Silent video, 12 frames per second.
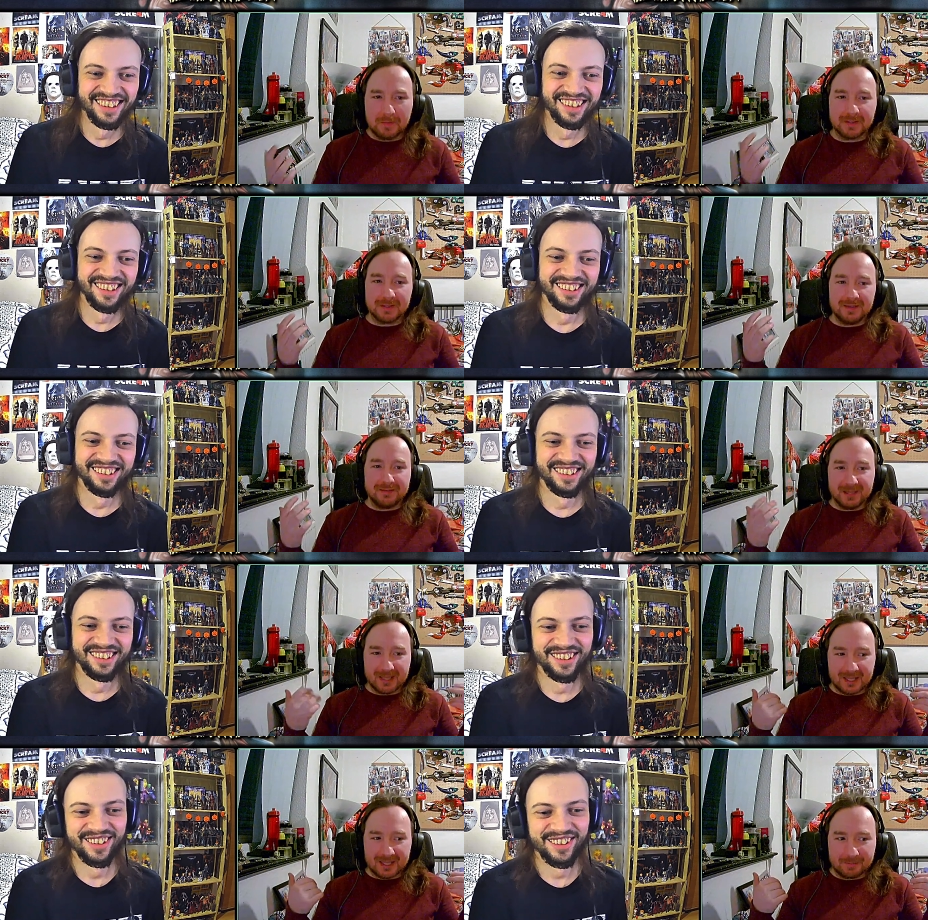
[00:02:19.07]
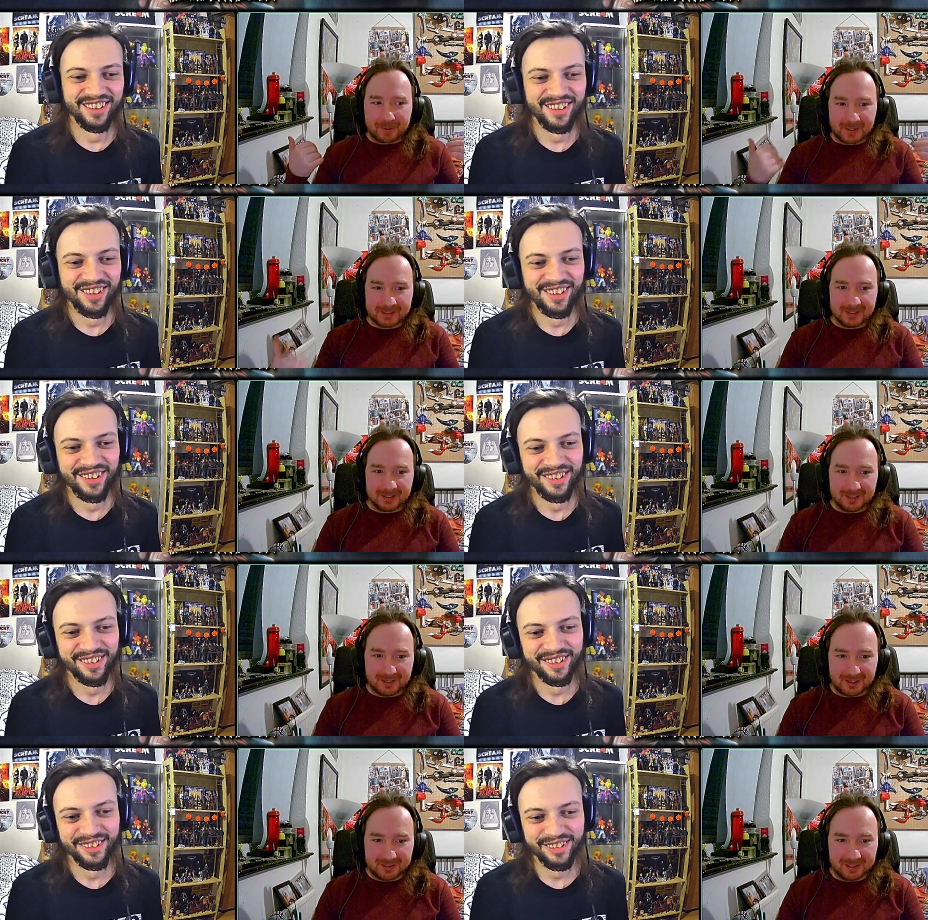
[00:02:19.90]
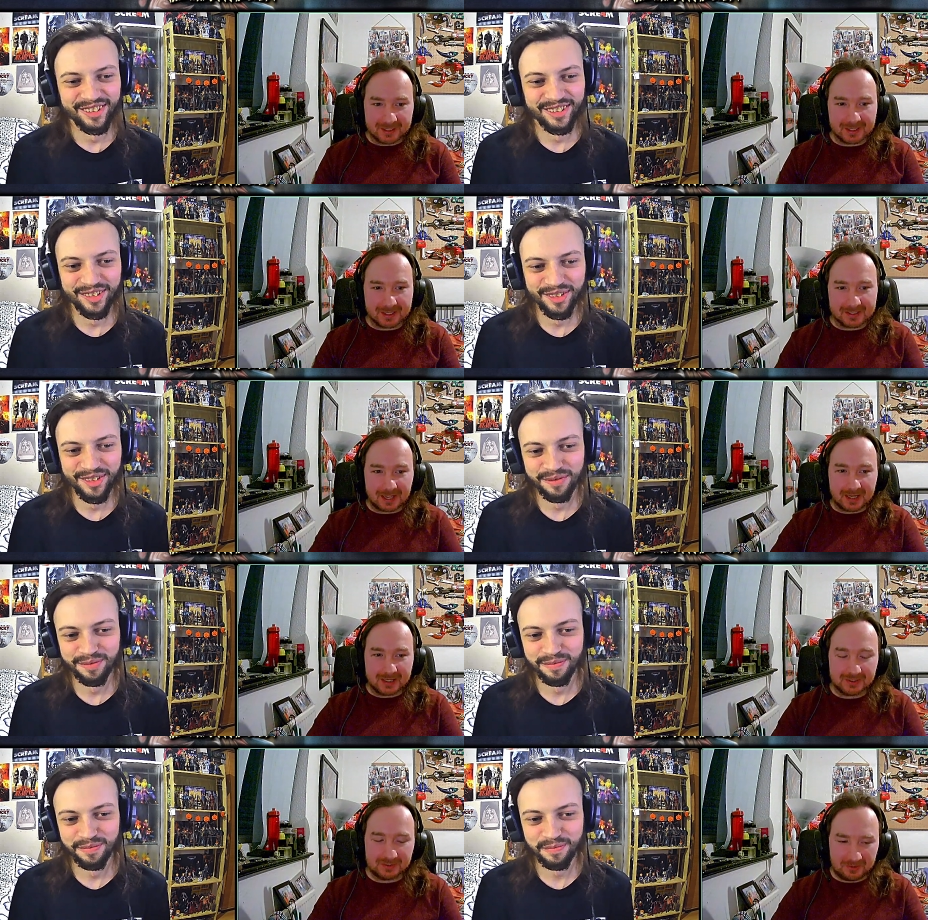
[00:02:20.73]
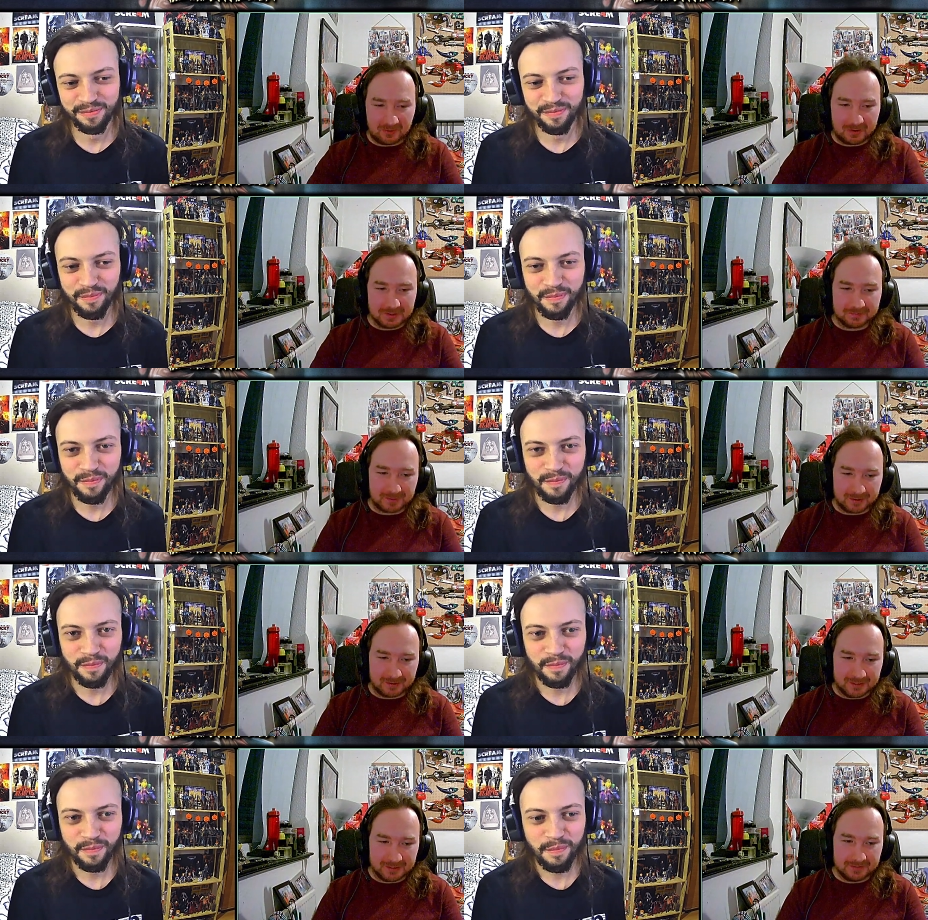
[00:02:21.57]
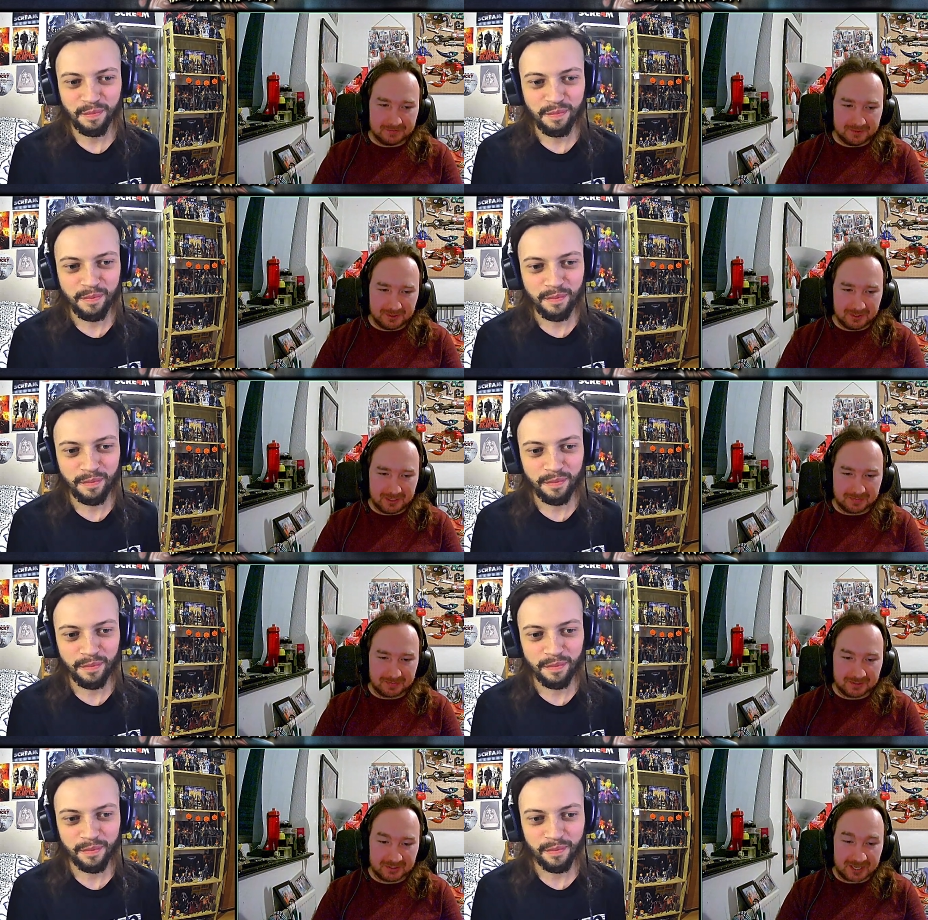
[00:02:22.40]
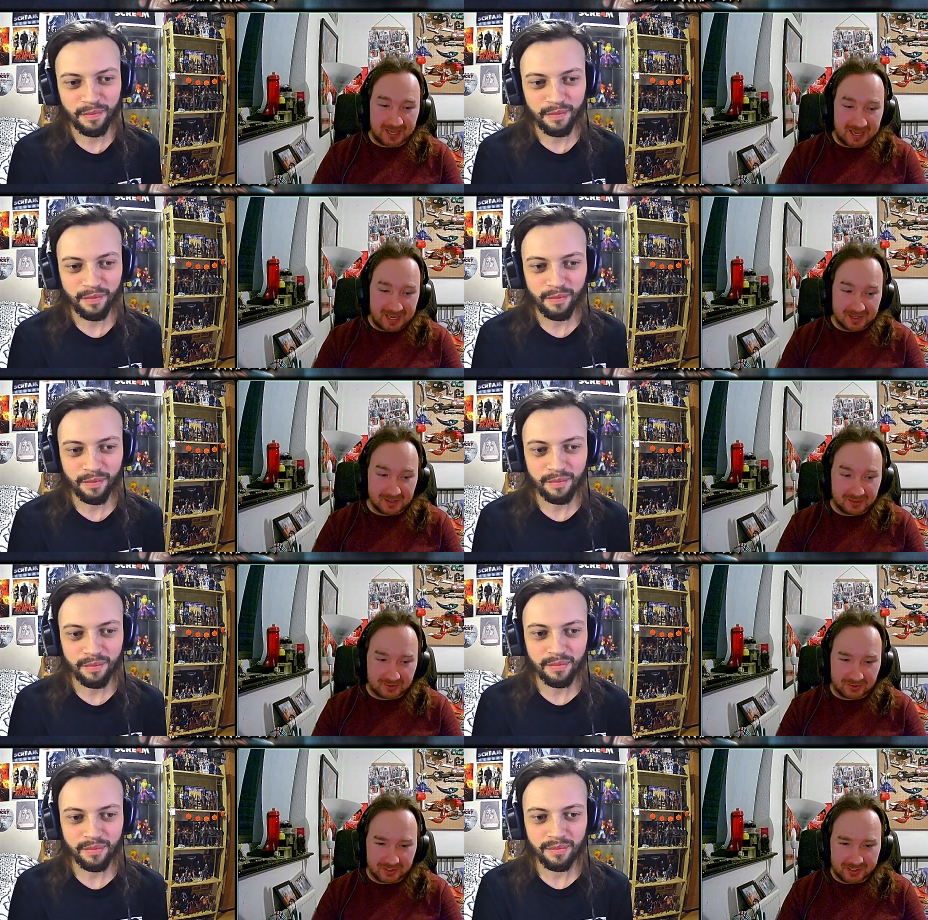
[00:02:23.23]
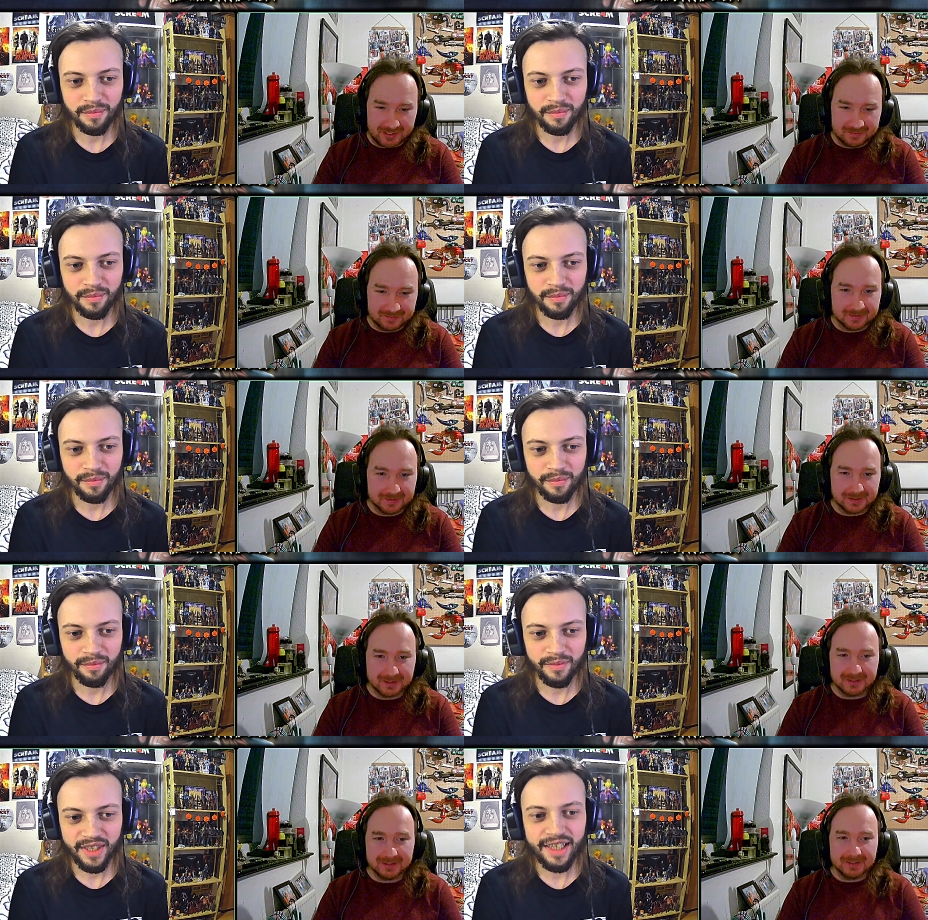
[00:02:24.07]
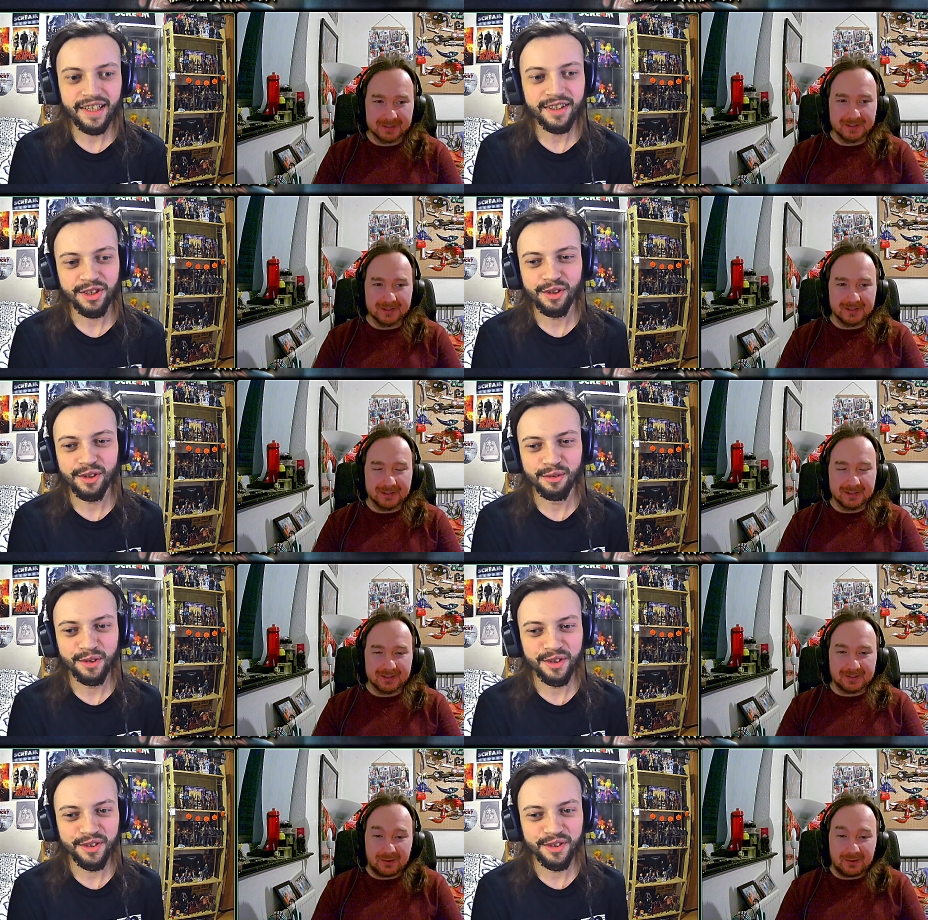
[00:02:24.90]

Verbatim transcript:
Speaker 1: but it's not even like pissing on, on like his actual way he's buried in real life. It's just in the dream.
Speaker 2: Yeah, true.